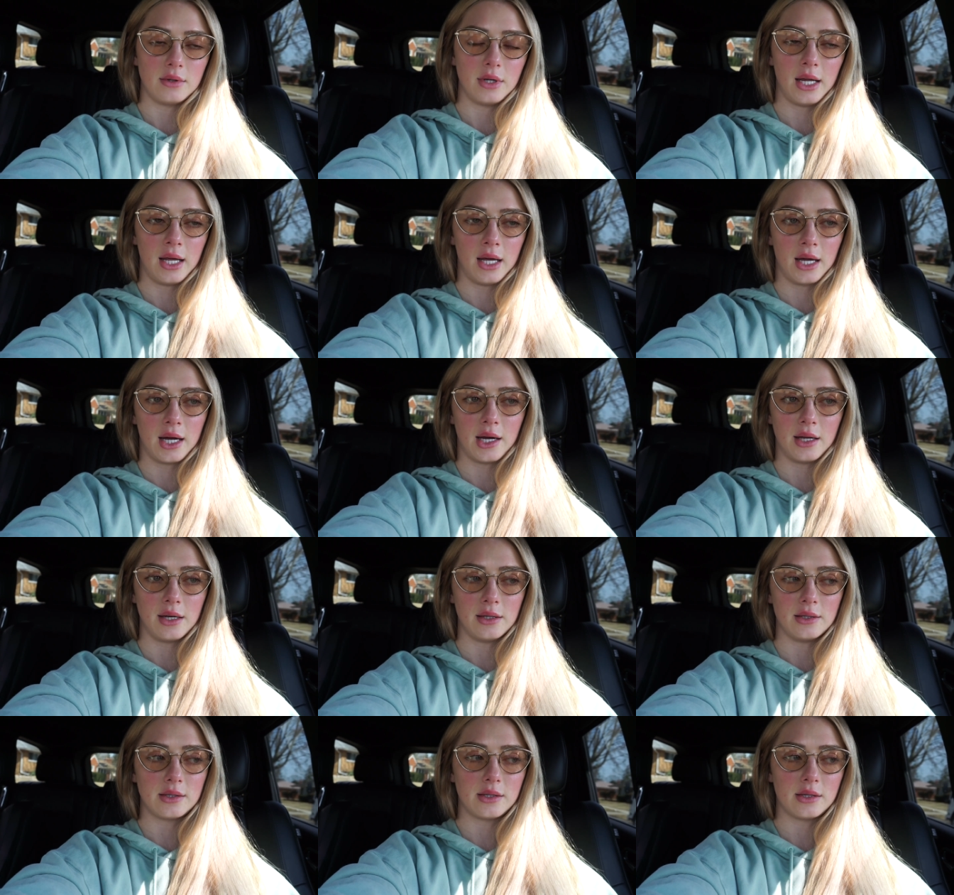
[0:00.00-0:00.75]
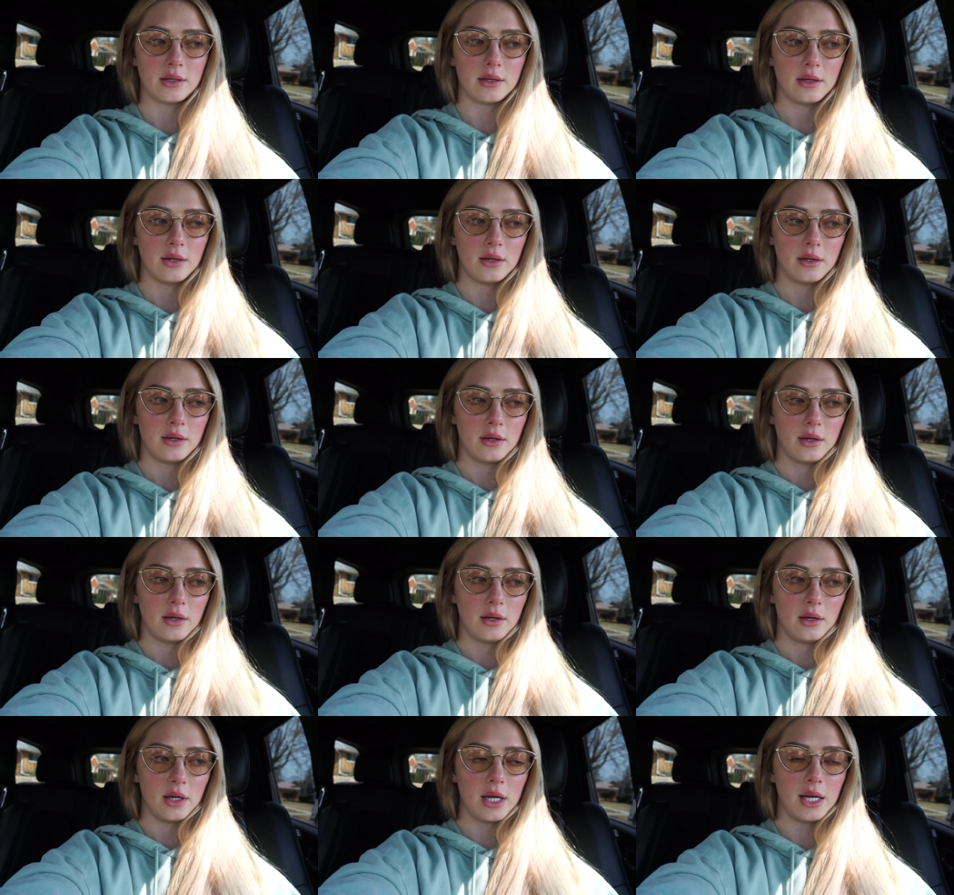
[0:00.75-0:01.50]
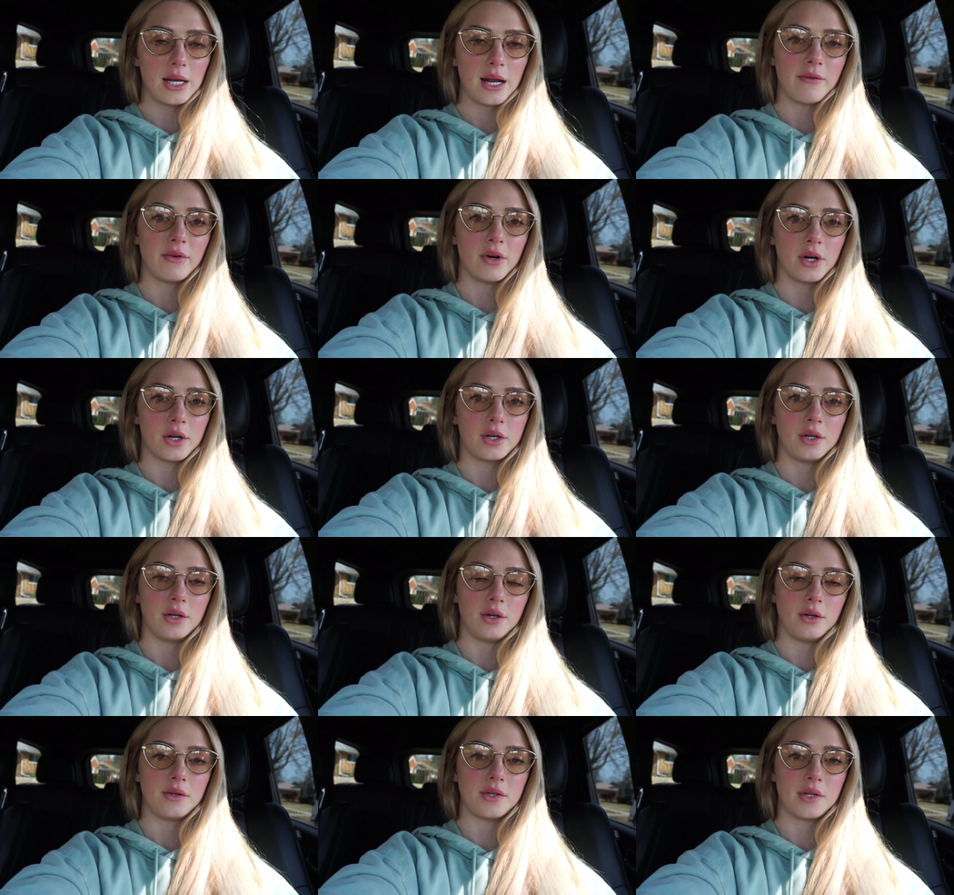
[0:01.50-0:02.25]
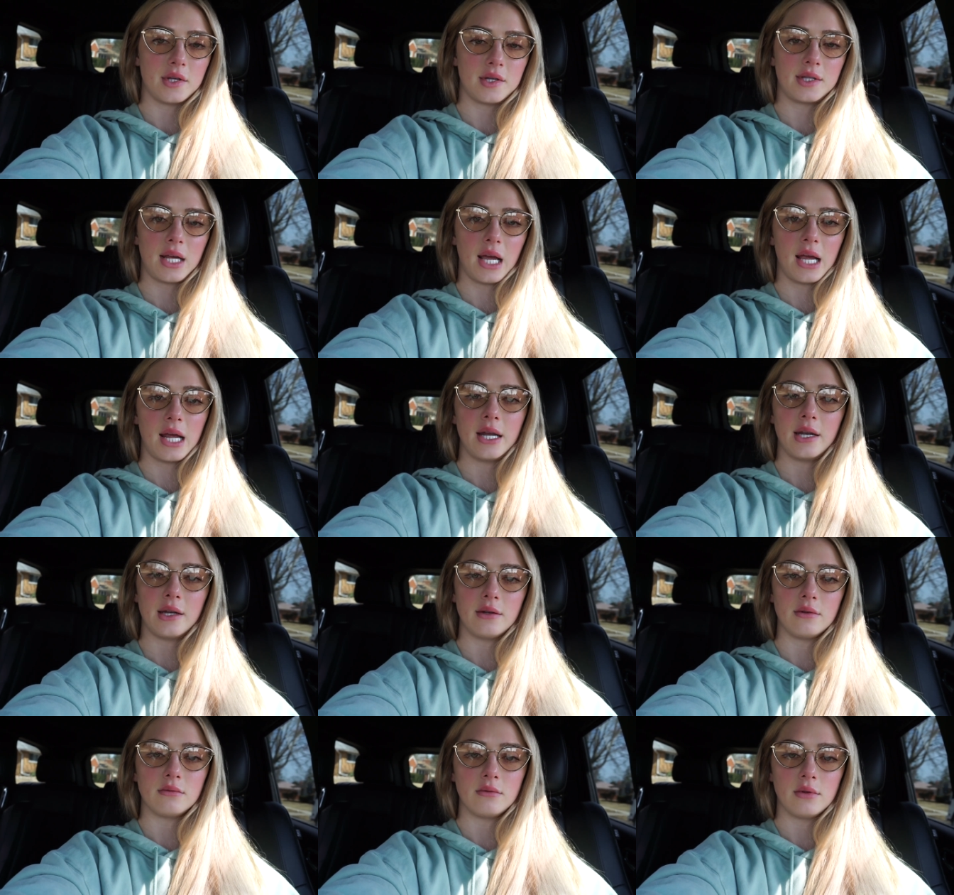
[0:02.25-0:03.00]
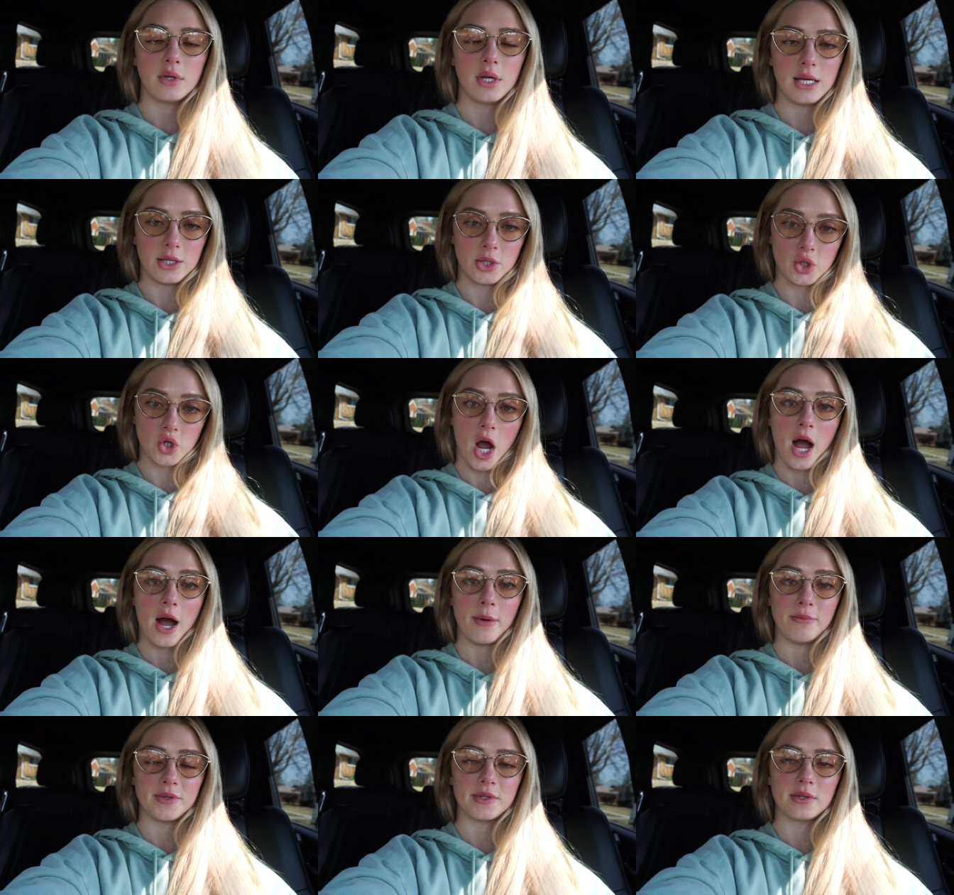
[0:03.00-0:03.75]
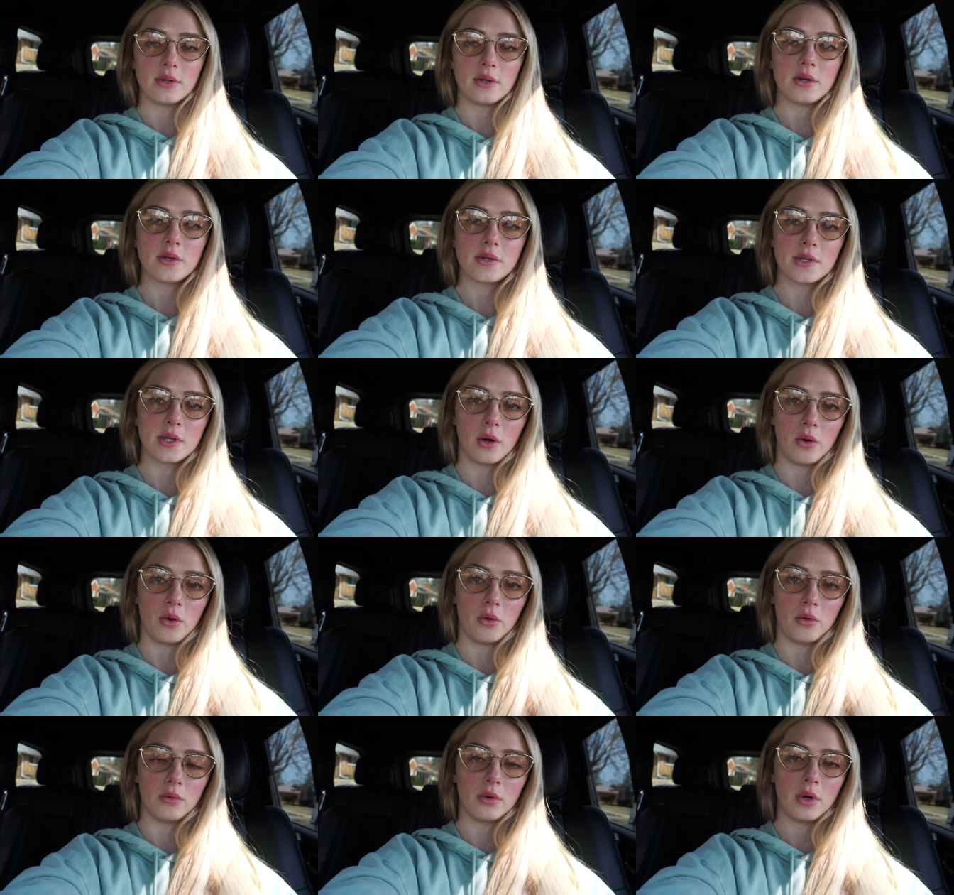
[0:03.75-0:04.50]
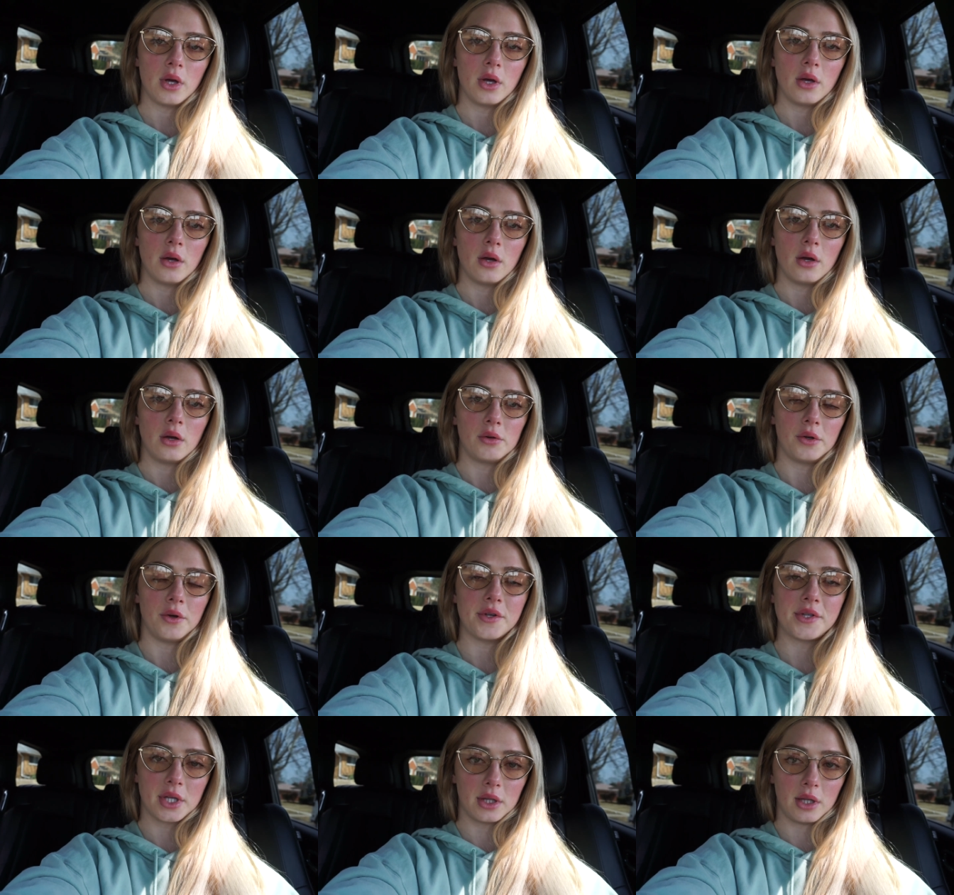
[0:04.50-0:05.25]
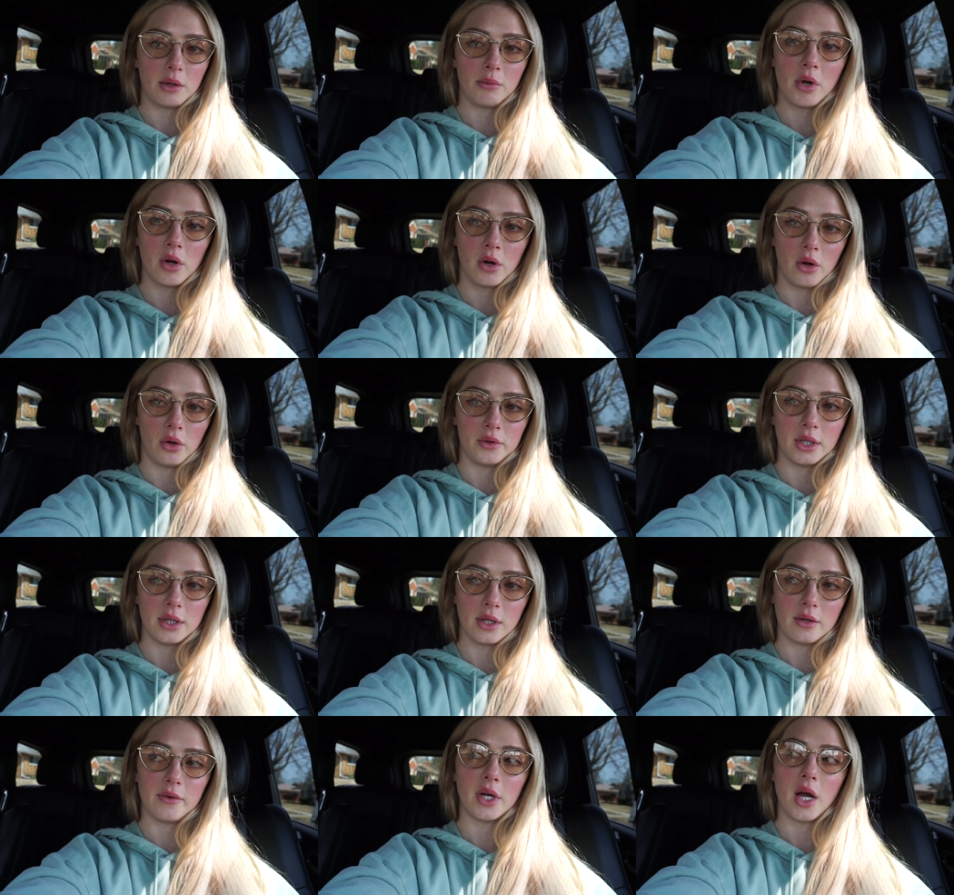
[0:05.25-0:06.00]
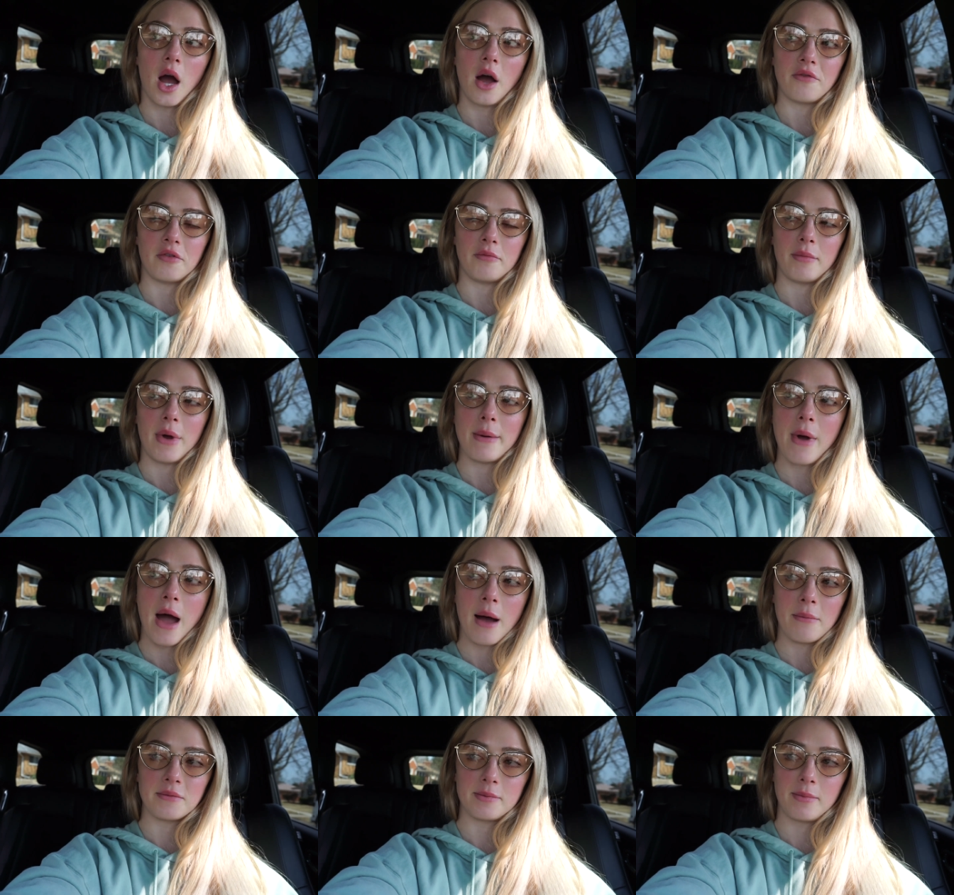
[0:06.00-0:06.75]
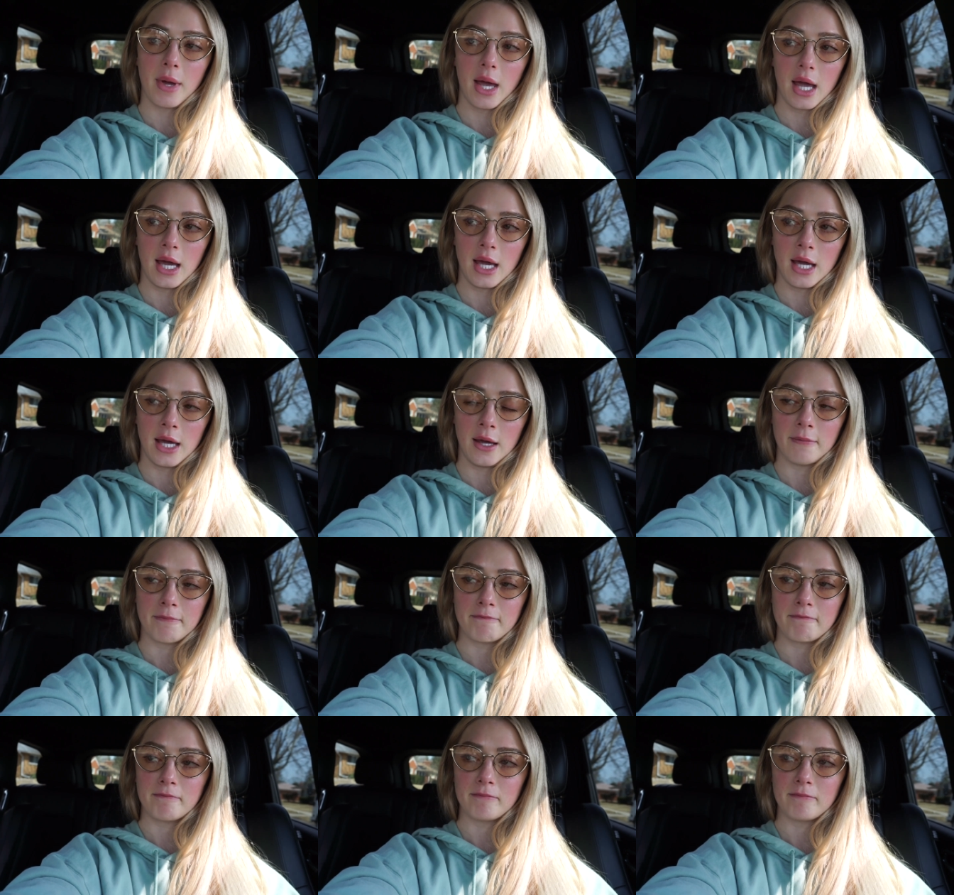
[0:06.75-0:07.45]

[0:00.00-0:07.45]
and he never could sustain his jobs, so realistically we were only living off of my mom's pay